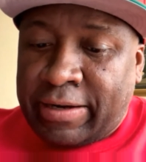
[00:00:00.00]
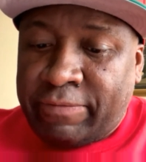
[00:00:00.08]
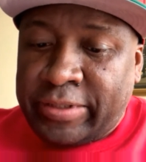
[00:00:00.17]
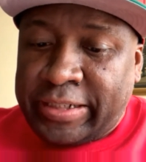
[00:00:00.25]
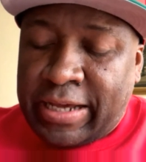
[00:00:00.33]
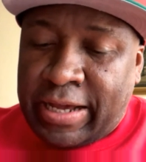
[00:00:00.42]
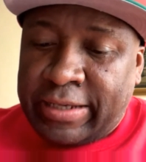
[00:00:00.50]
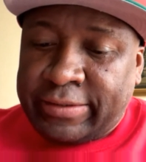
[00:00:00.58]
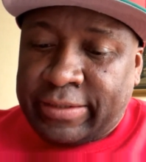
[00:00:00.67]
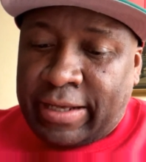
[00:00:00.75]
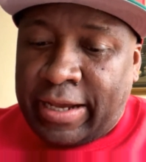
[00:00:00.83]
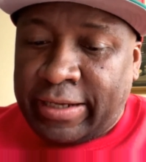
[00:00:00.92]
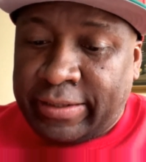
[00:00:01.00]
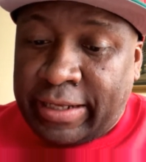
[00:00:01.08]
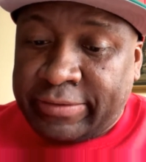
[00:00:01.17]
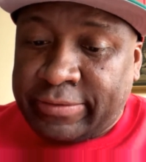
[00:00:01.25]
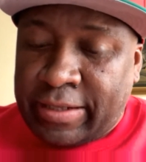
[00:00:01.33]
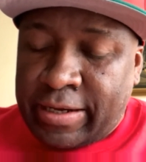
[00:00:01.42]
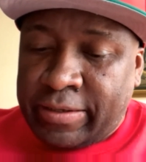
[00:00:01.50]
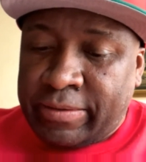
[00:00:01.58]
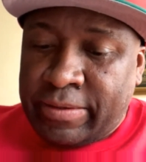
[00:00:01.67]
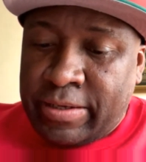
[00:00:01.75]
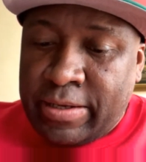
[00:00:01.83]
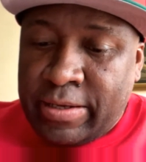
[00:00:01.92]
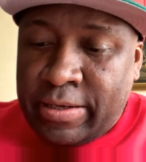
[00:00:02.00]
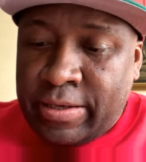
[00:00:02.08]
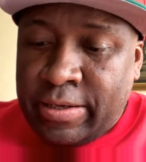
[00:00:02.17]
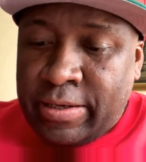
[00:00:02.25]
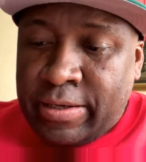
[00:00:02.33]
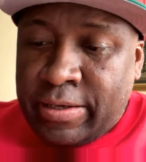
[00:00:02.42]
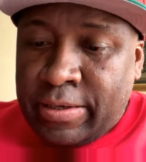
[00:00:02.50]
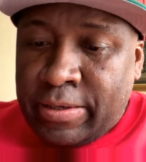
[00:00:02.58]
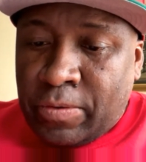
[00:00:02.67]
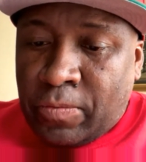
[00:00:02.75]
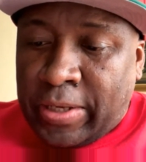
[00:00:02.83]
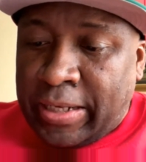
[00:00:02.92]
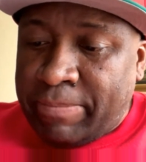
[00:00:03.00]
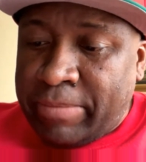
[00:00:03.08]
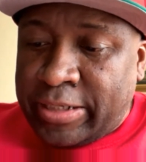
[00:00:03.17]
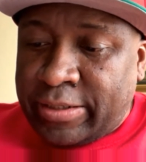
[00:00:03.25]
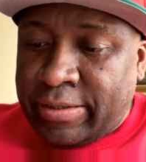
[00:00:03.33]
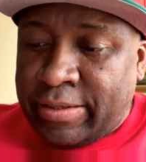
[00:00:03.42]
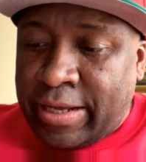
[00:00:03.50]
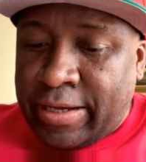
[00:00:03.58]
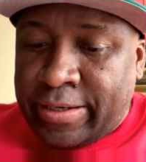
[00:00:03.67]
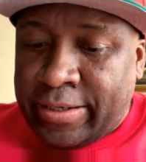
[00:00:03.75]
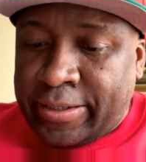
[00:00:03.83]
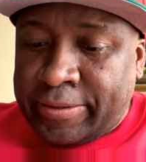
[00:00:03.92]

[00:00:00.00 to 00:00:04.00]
really highlights that. While I mentioned that